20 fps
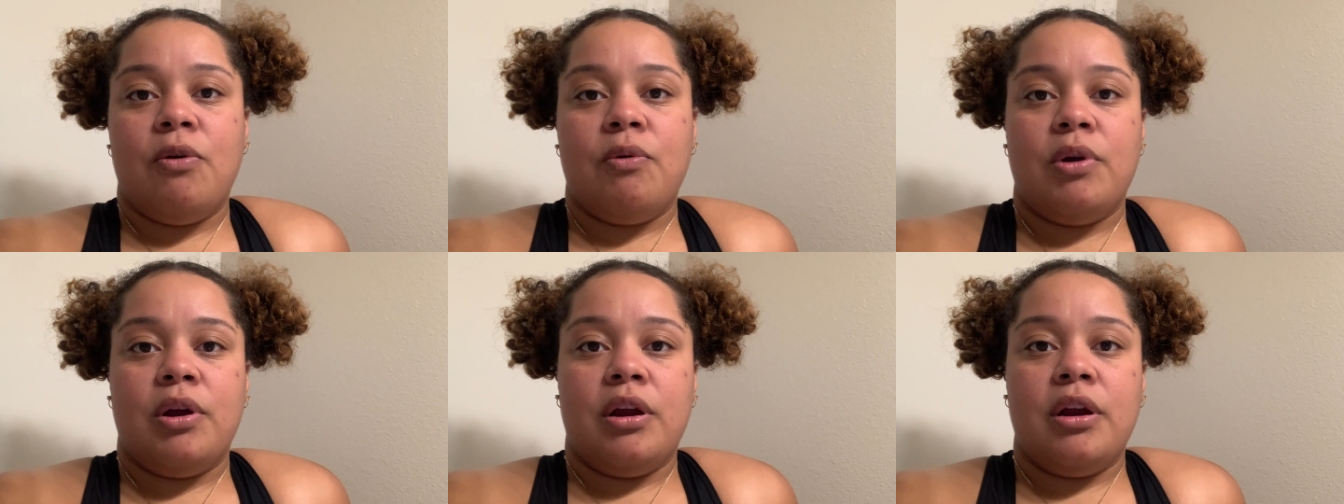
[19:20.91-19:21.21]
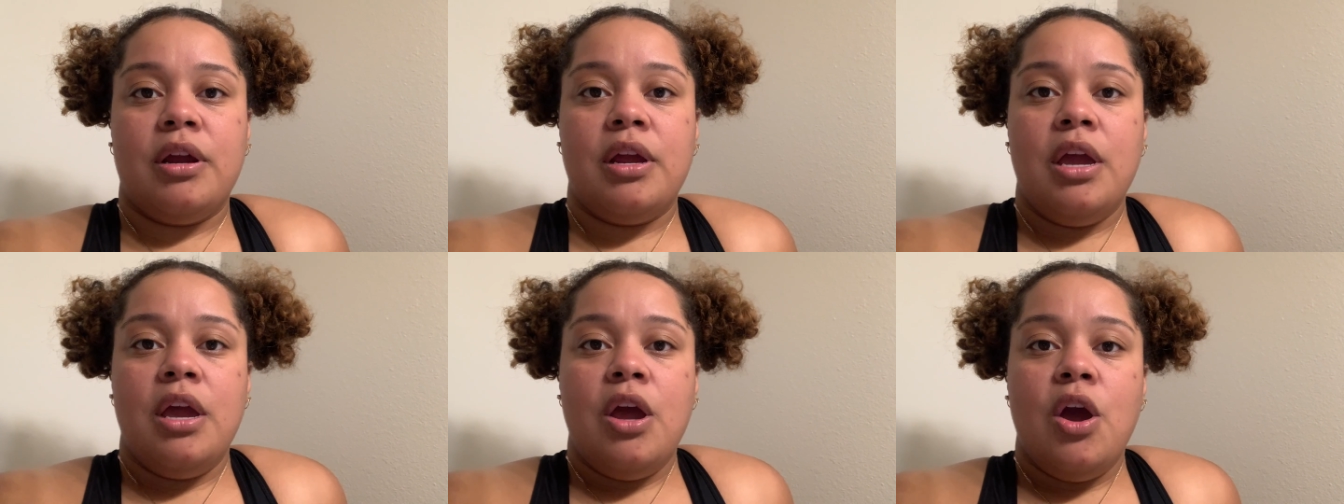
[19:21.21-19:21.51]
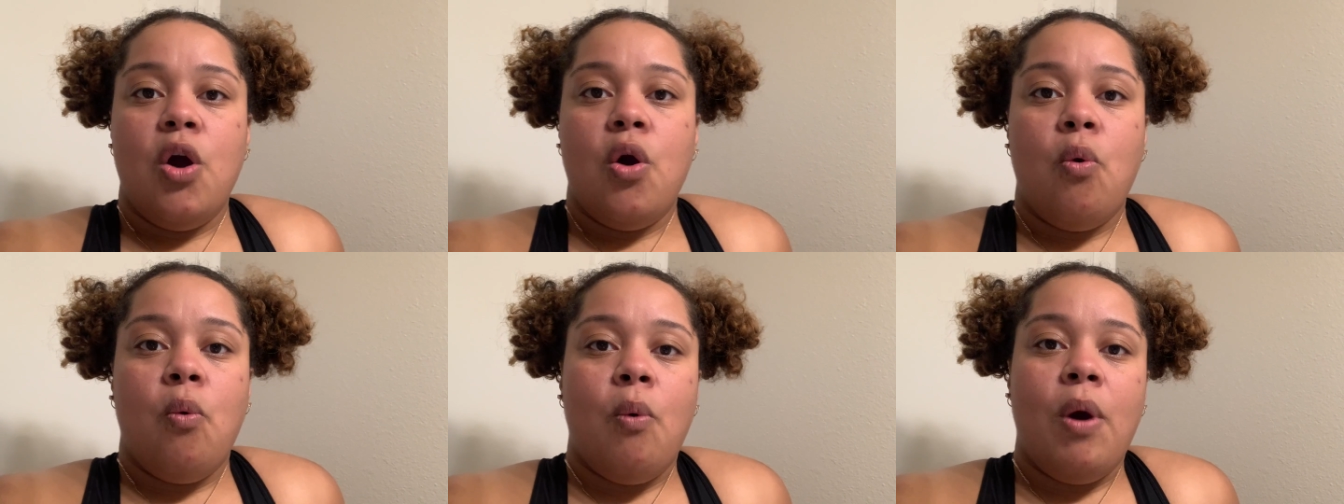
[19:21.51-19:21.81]
or
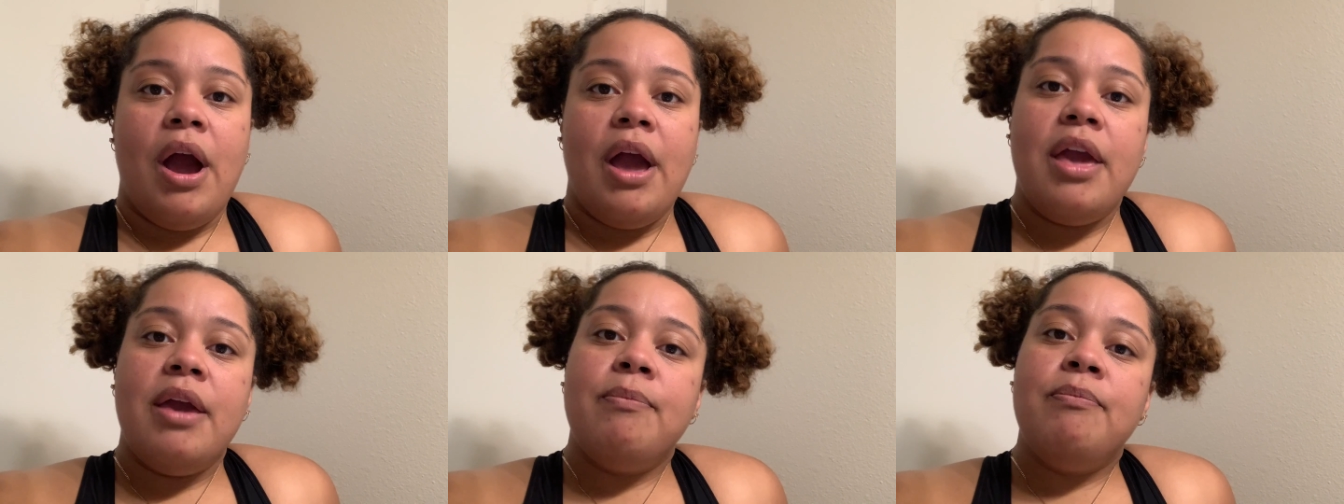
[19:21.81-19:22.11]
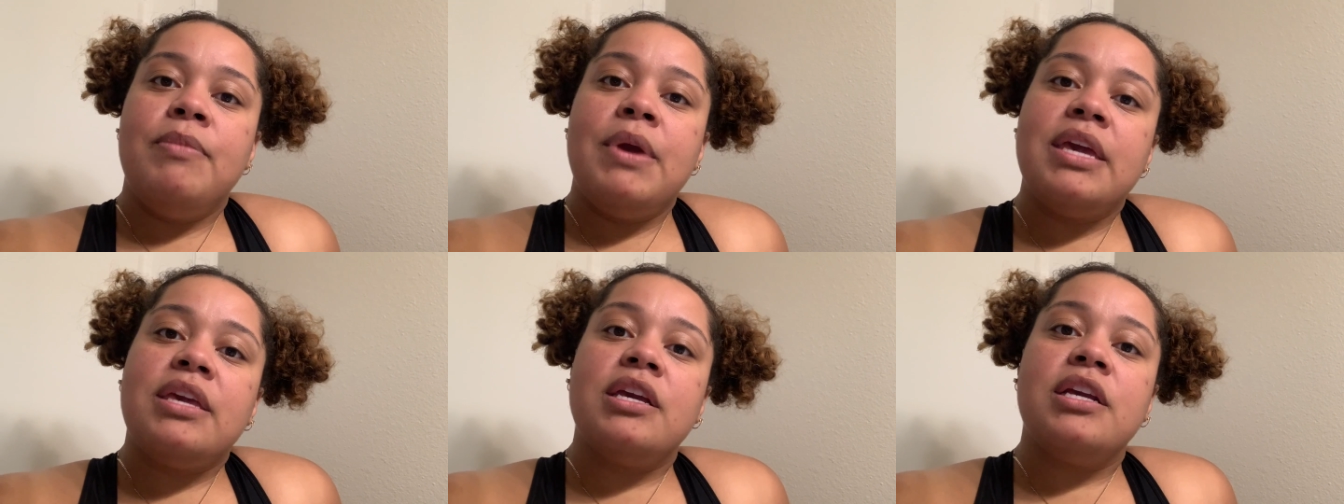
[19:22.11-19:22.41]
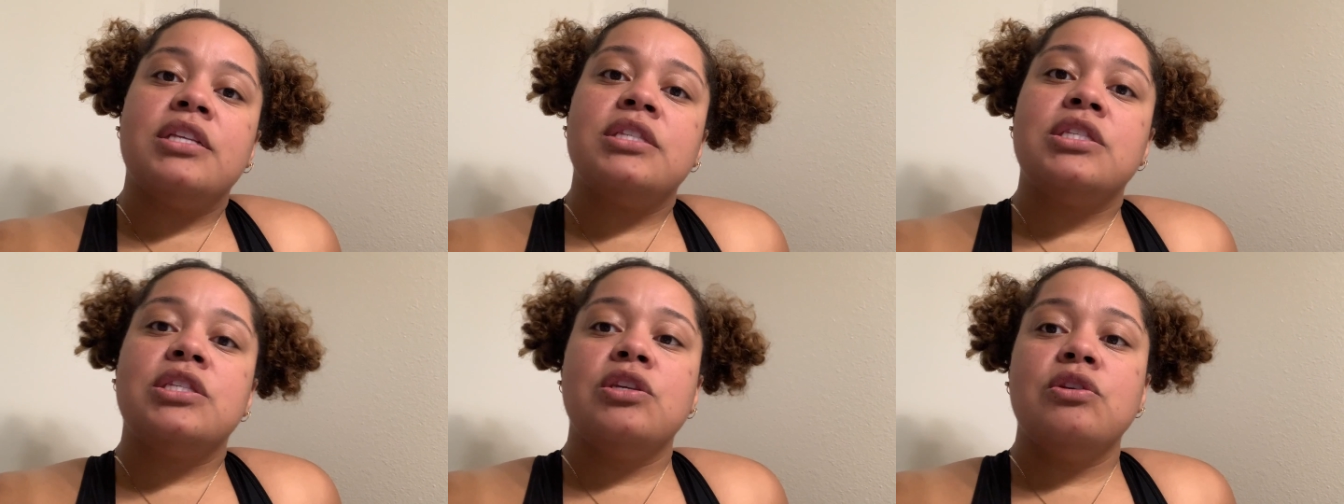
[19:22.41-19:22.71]
why make
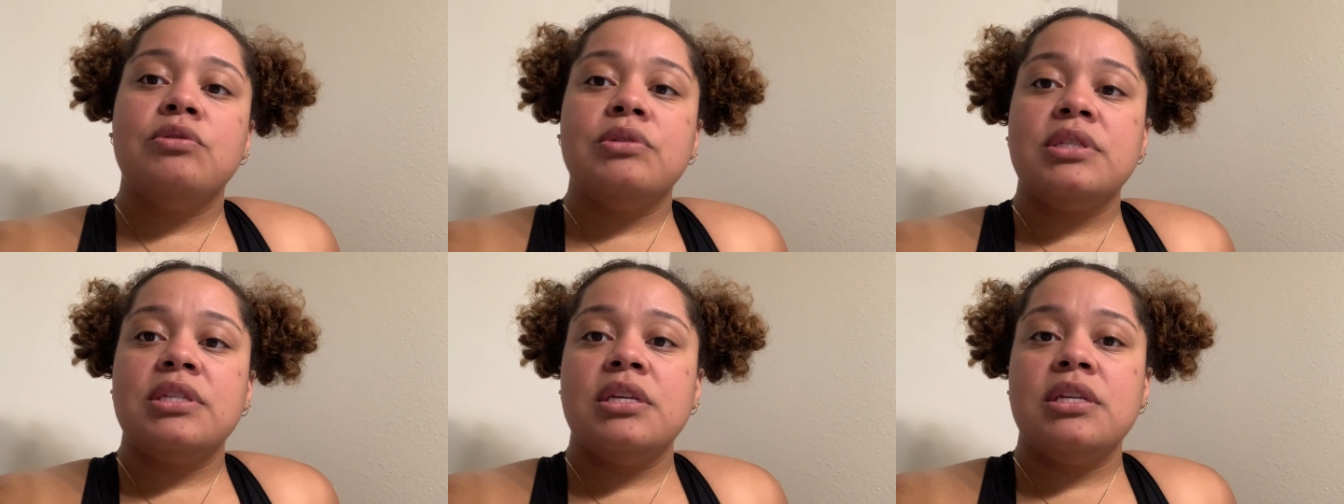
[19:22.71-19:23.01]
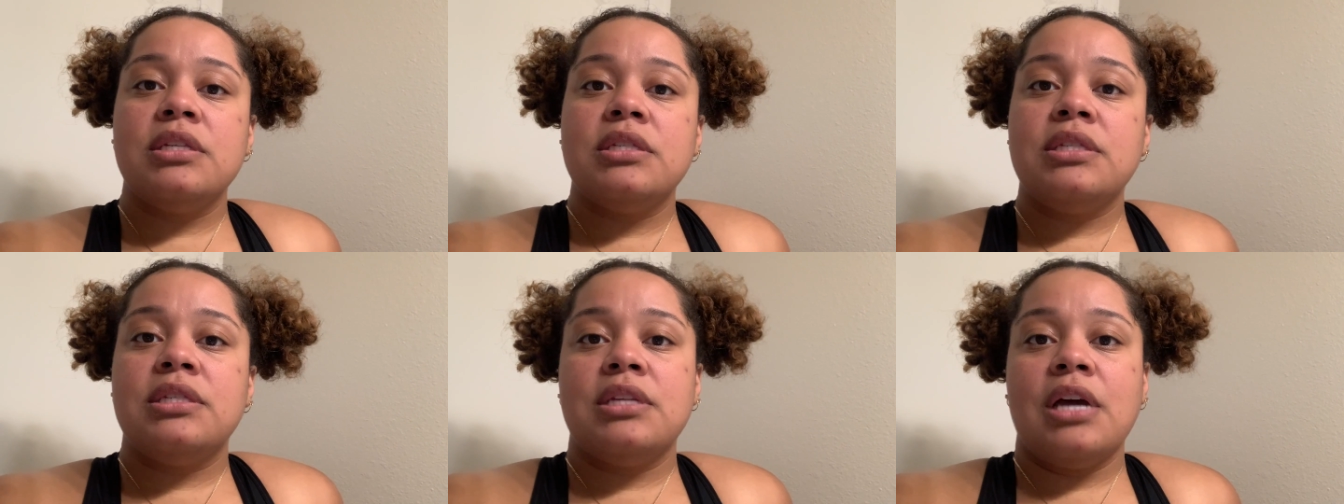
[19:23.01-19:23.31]
excuses.